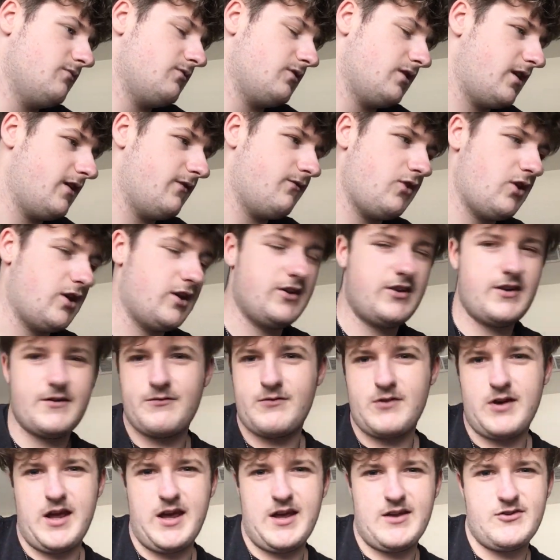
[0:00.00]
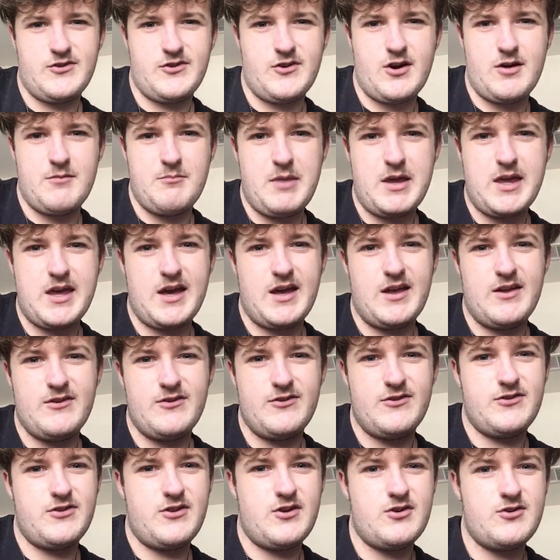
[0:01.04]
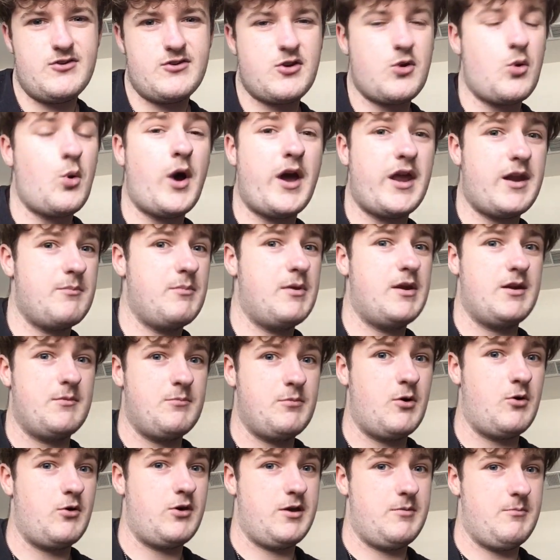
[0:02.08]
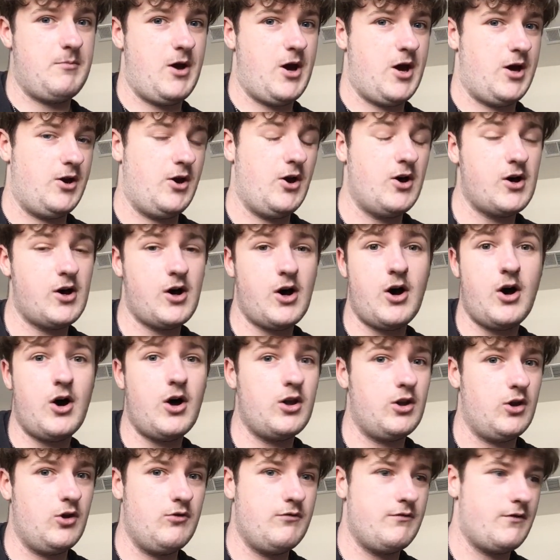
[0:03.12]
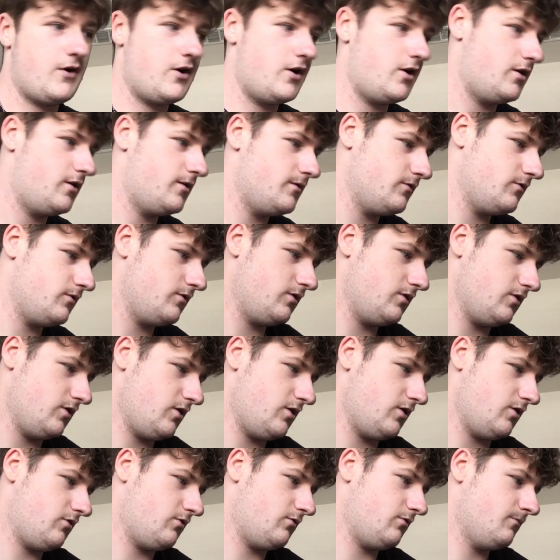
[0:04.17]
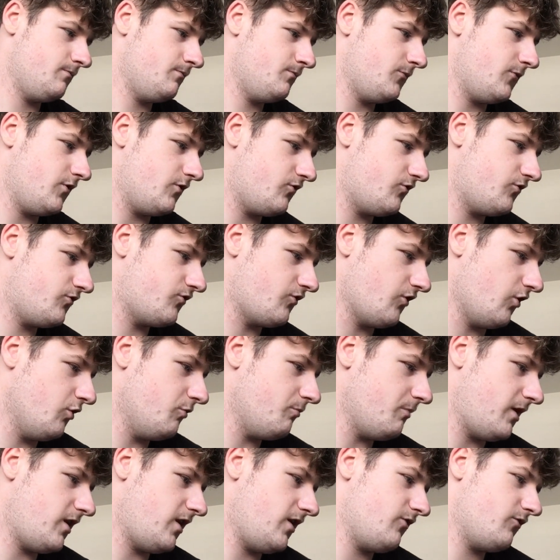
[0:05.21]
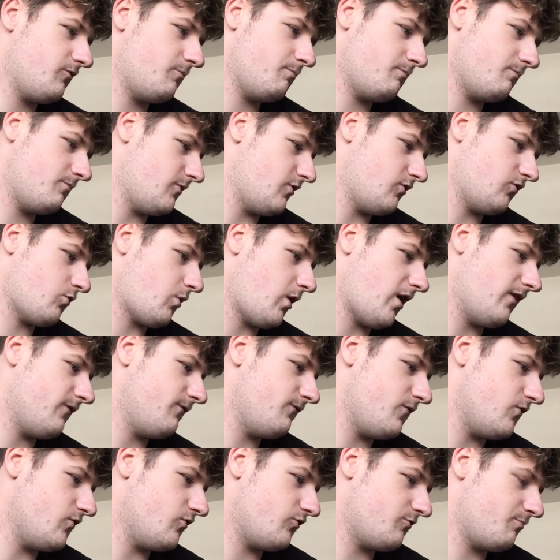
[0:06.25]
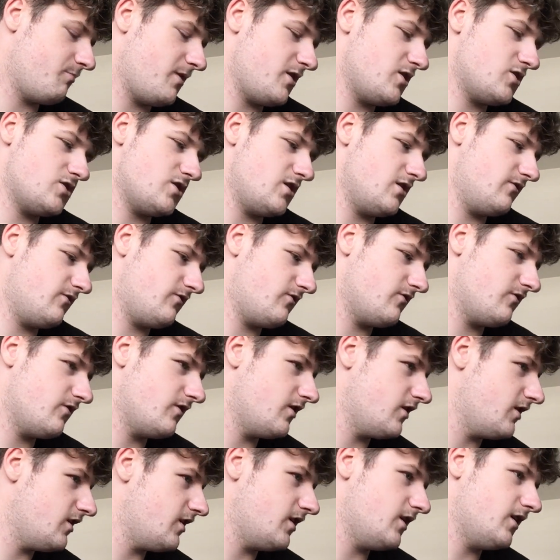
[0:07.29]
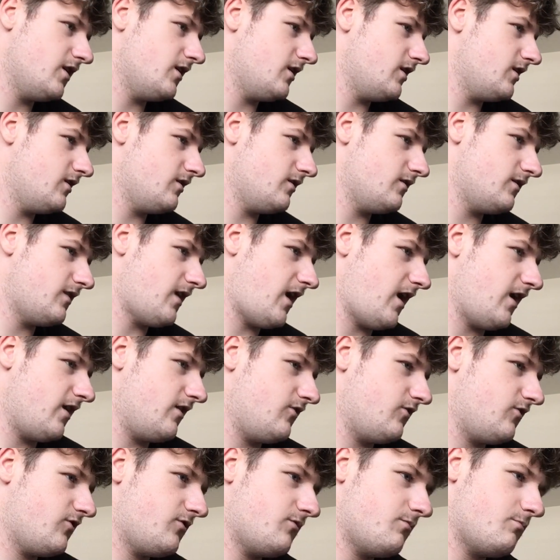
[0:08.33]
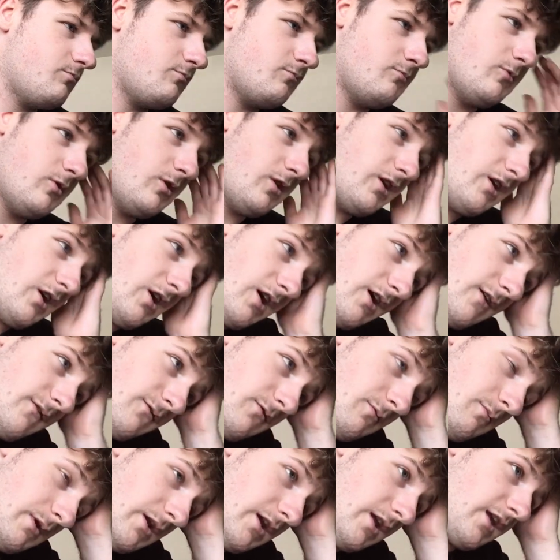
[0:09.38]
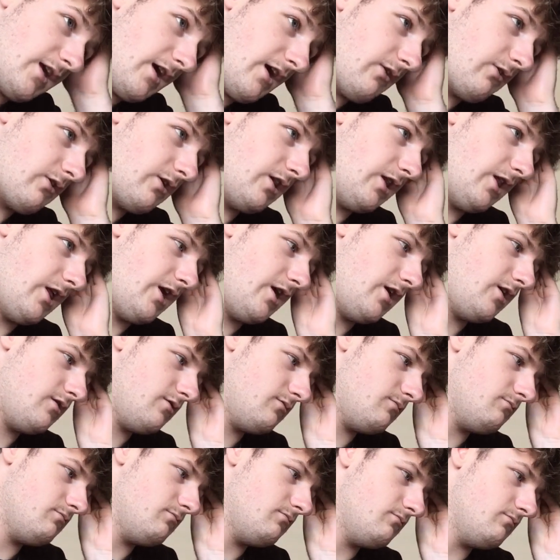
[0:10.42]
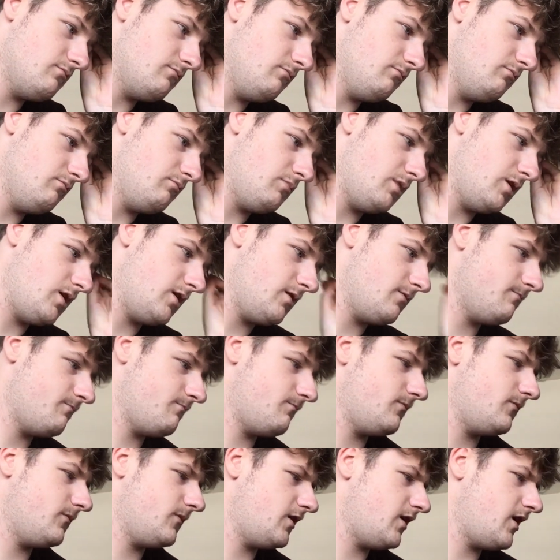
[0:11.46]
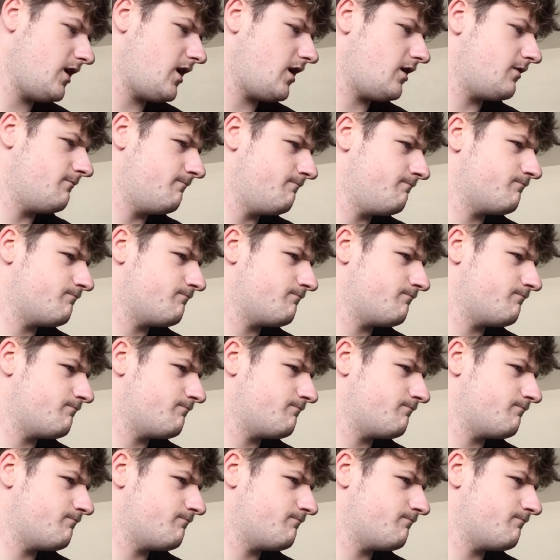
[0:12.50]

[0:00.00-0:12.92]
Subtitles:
give you a different answer because there's quite a bit of Pokemon all over. There's so many. There's quite a few species that it's really hard for me to calculate. But yeah,